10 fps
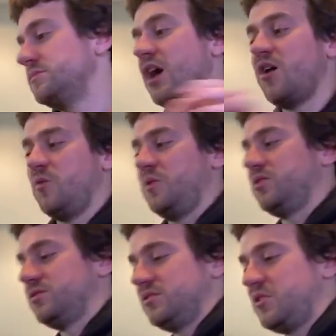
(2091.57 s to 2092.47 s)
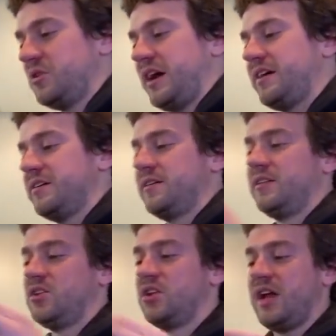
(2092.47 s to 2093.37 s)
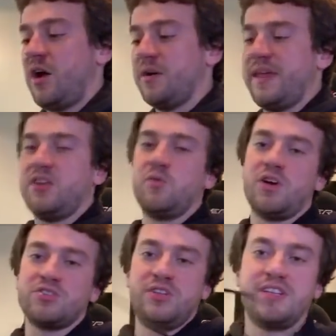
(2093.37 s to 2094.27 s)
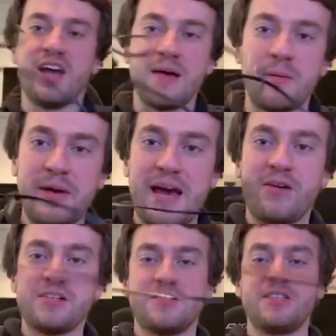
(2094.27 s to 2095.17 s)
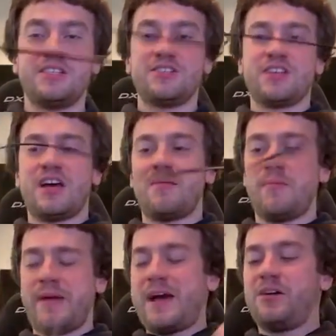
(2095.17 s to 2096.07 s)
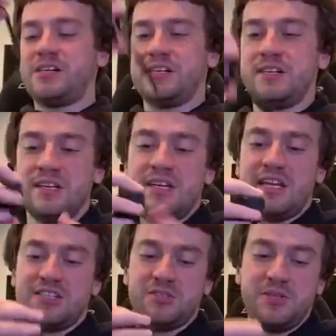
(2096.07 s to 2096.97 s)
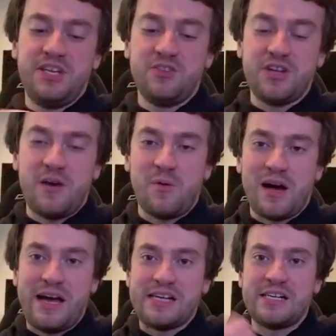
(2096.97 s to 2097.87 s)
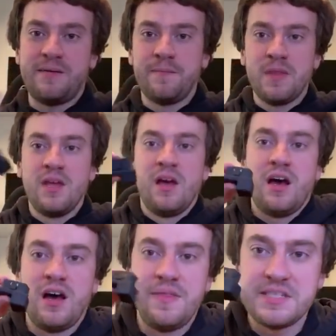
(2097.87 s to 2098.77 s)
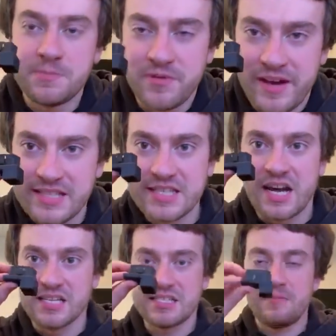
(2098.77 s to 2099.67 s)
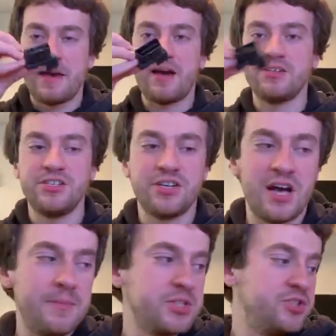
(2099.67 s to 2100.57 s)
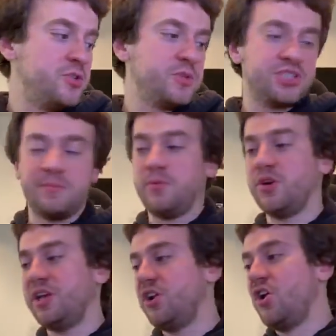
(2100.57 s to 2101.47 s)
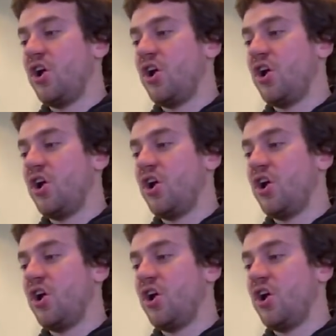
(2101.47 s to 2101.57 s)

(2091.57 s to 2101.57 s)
no. Okay. Oh, and then you also need the comma power. So this here is a comma power, connects through an ethernet wire. Uh, this provides constant power to your comma 2, which can put it